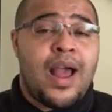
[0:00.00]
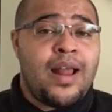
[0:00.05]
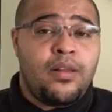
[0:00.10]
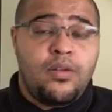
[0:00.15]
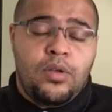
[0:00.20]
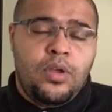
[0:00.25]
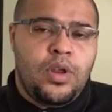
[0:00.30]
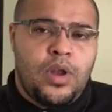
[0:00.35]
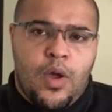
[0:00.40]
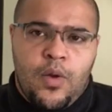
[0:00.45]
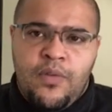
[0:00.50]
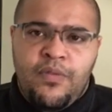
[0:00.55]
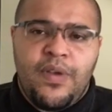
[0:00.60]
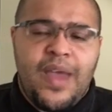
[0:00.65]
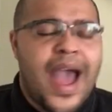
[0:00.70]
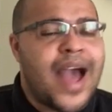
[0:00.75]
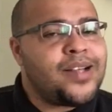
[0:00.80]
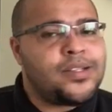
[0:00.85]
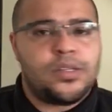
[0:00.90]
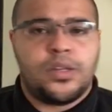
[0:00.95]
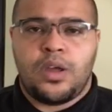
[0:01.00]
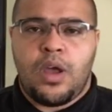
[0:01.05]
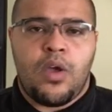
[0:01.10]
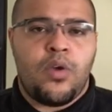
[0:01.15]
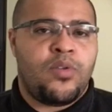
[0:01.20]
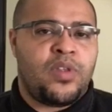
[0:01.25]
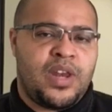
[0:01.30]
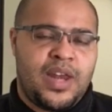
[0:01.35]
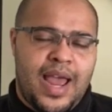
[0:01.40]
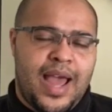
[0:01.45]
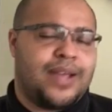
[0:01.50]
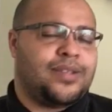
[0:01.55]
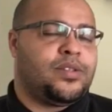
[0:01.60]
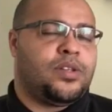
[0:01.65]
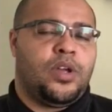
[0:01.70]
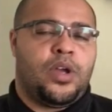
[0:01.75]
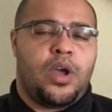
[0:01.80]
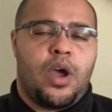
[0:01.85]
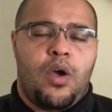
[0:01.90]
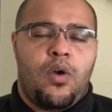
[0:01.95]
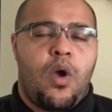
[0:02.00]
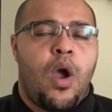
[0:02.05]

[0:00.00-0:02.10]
And you know, if it has to go, then it has to go.